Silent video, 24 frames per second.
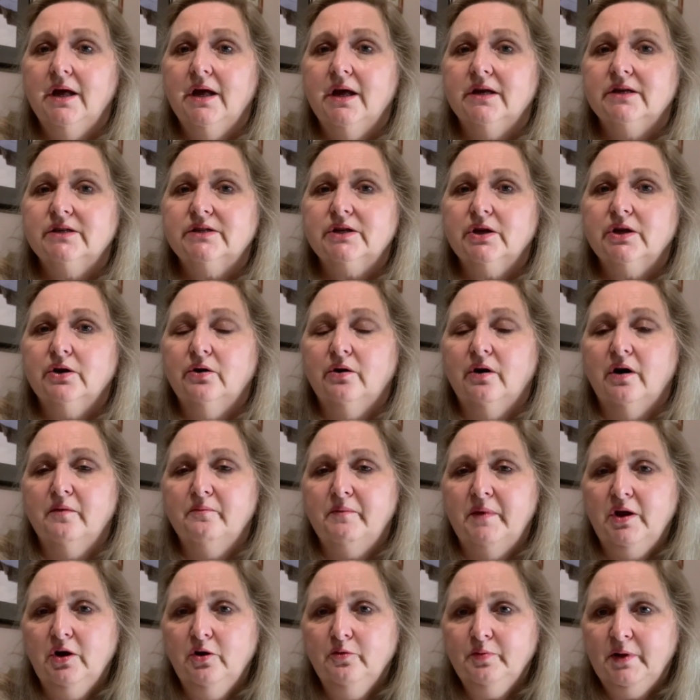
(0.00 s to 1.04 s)
So a
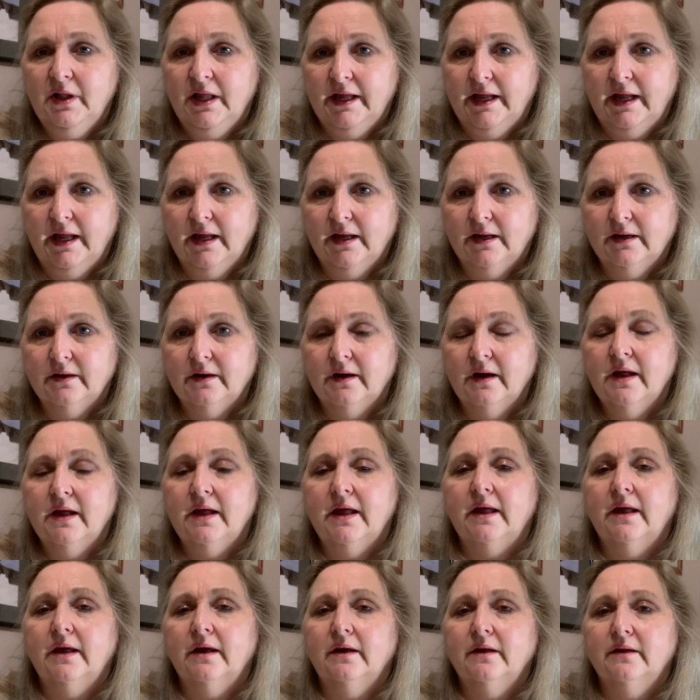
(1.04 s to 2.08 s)
meal plan
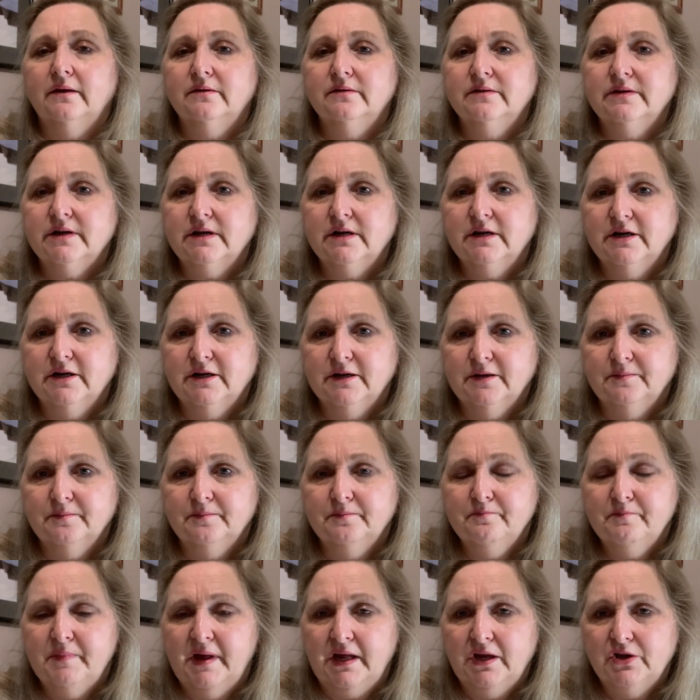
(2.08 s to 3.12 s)
and
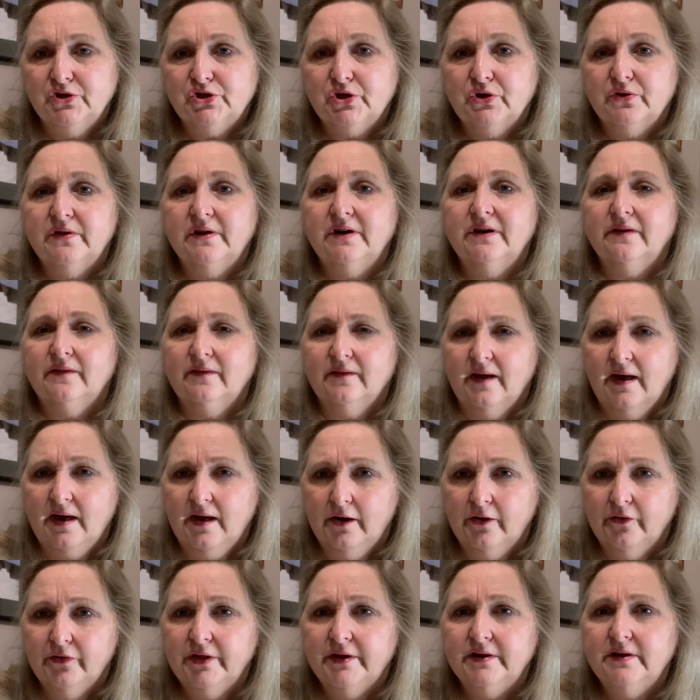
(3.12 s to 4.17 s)
making sure that it's a
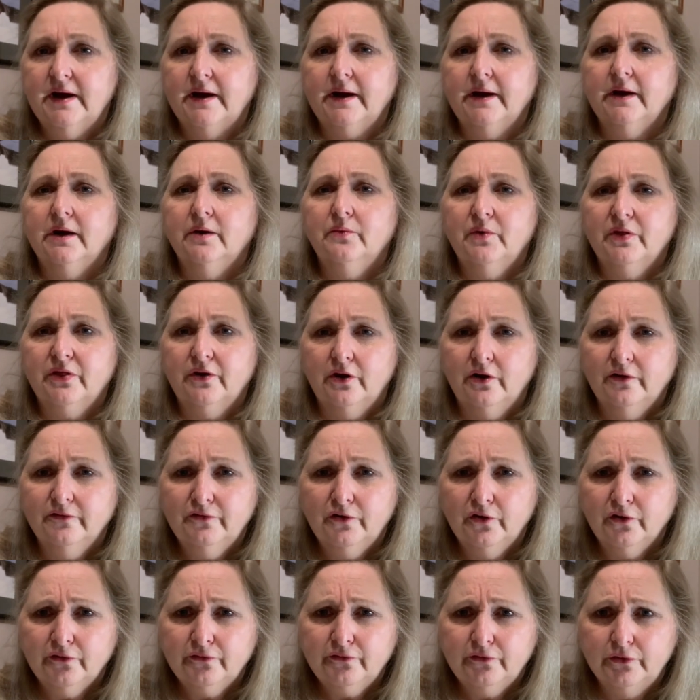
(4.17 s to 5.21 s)
healthy diet with all
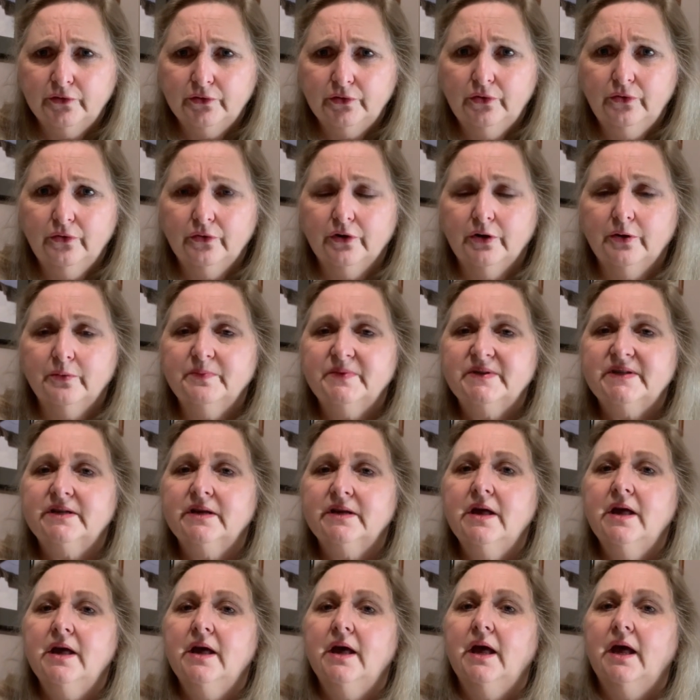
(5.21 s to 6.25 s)
4 food groups
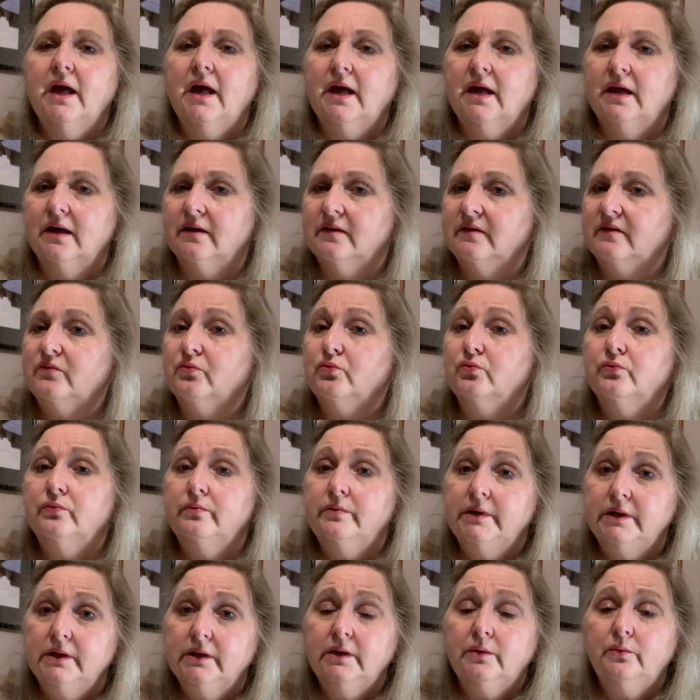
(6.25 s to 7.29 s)
is
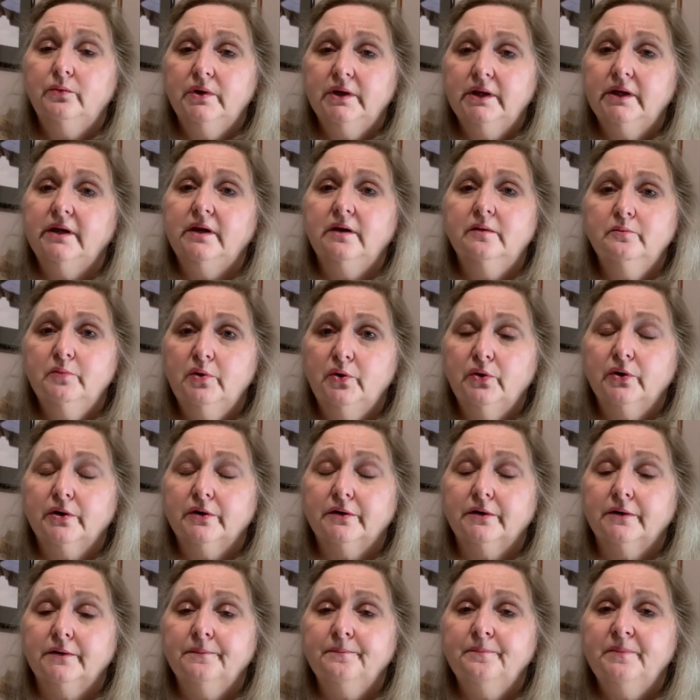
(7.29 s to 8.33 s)
really, really
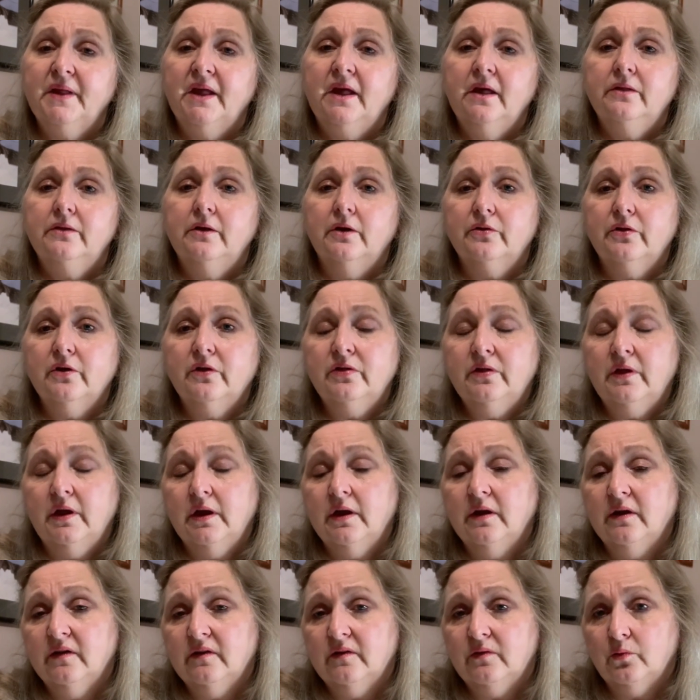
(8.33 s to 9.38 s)
important. The other thing
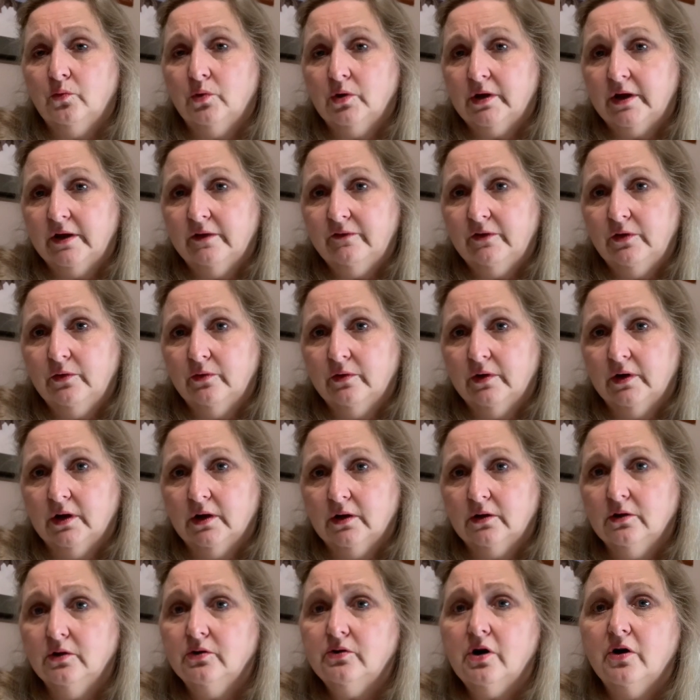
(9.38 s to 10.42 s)
is we'll give you a
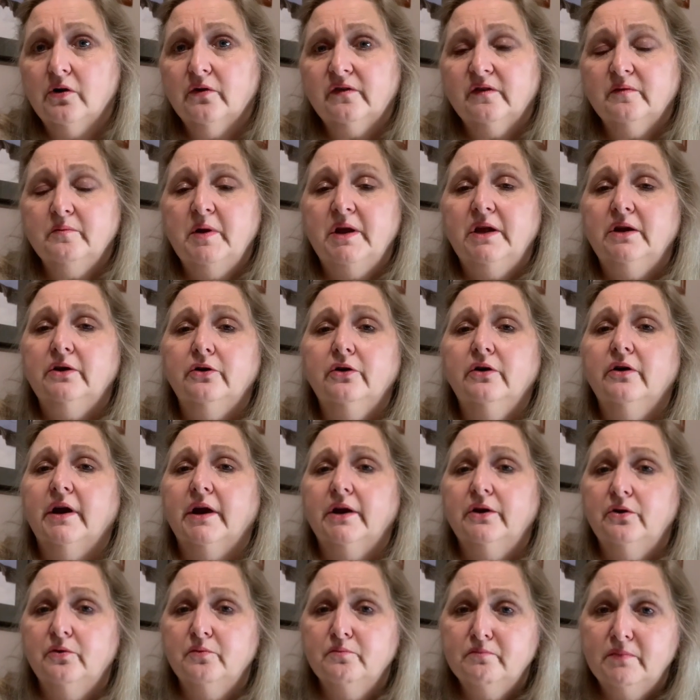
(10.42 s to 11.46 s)
glucose meter and
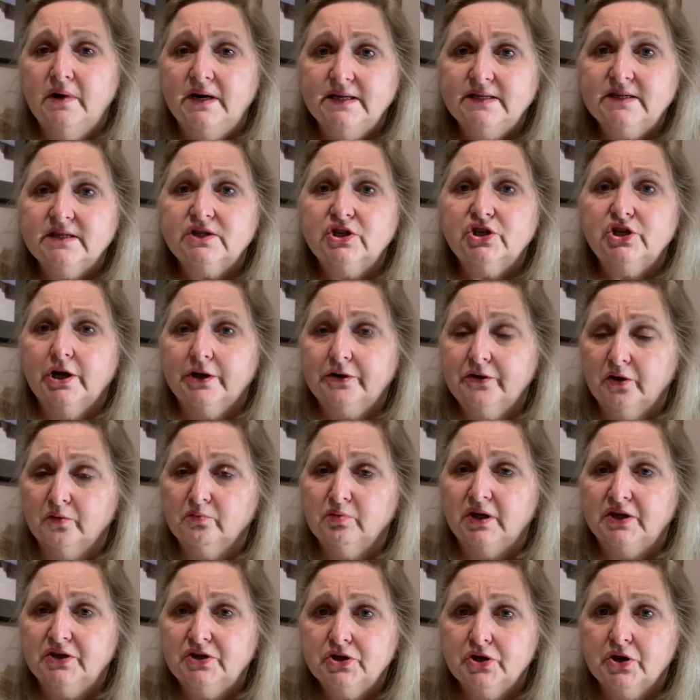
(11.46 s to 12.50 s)
you must check your
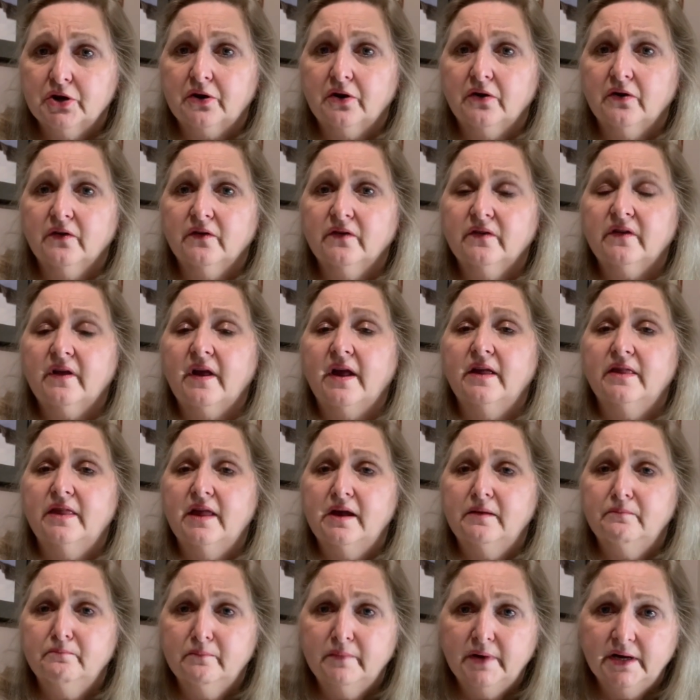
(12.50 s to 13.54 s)
blood sugars and they
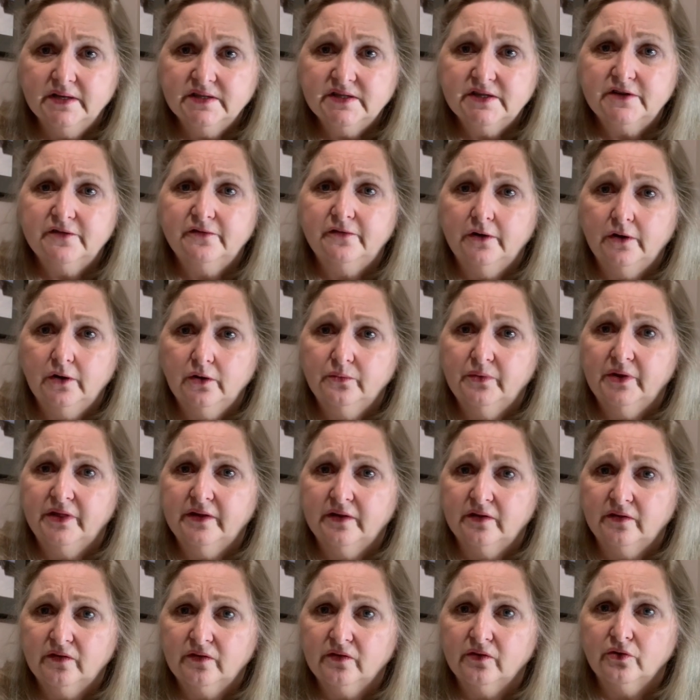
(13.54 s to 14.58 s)
must fall
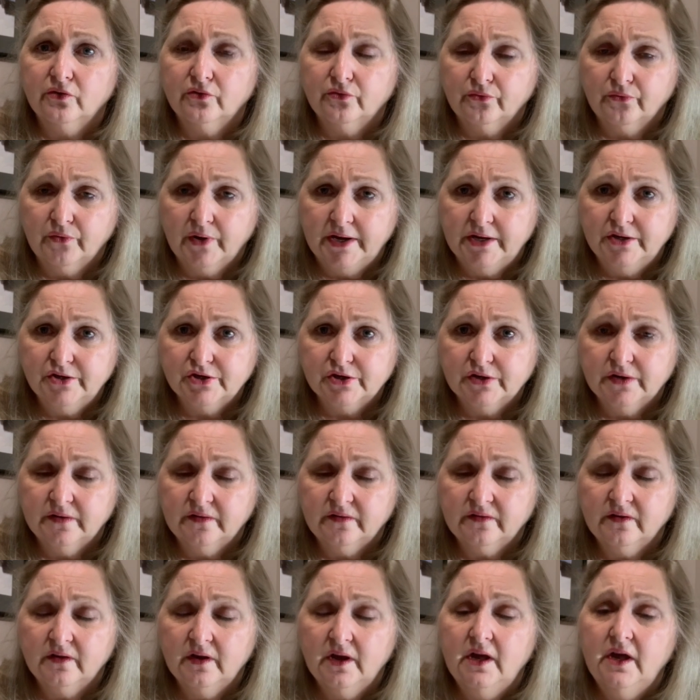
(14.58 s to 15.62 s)
within certain
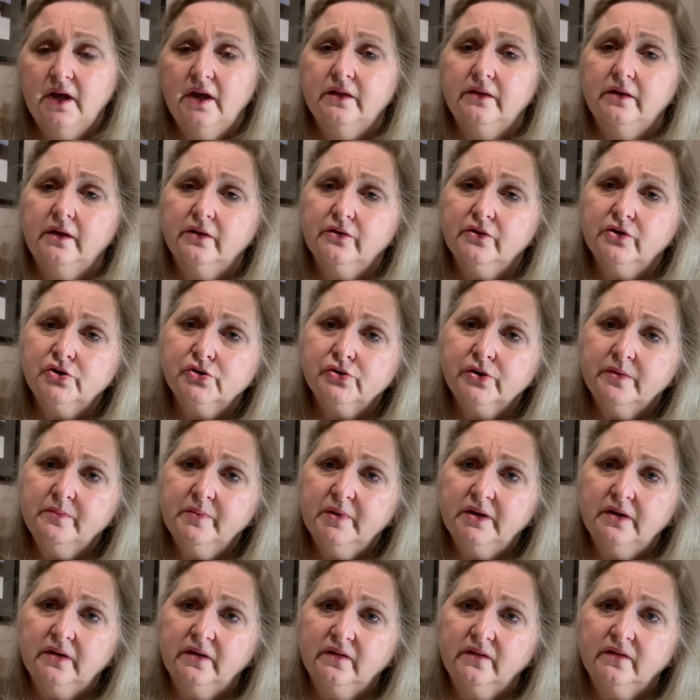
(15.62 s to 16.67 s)
ranges. The other
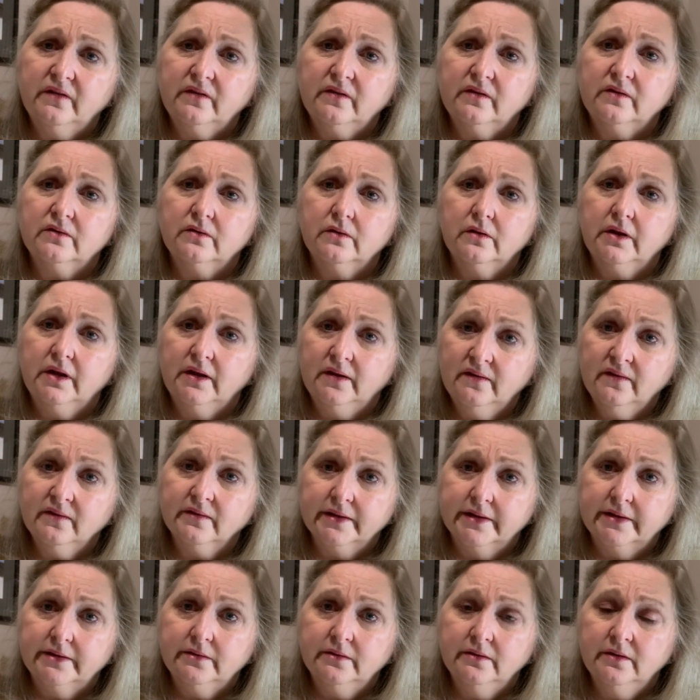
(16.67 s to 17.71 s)
treatment is
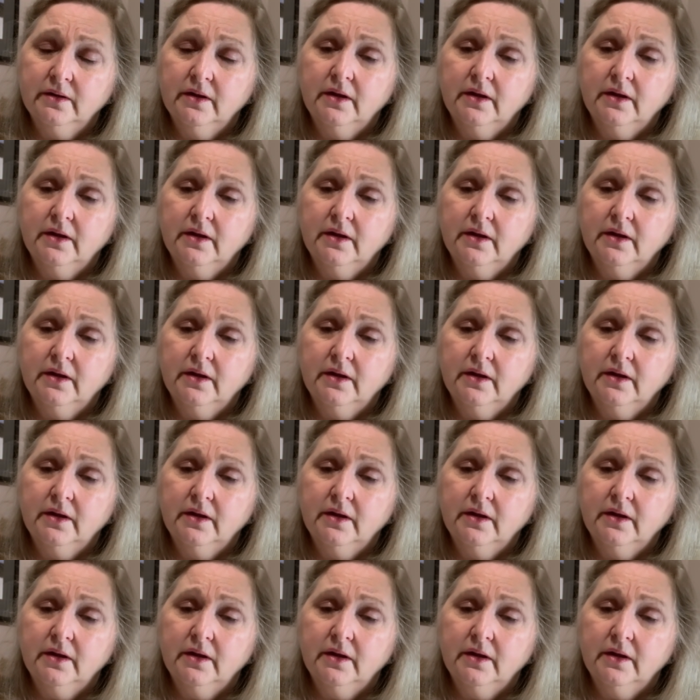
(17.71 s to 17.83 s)
insulin.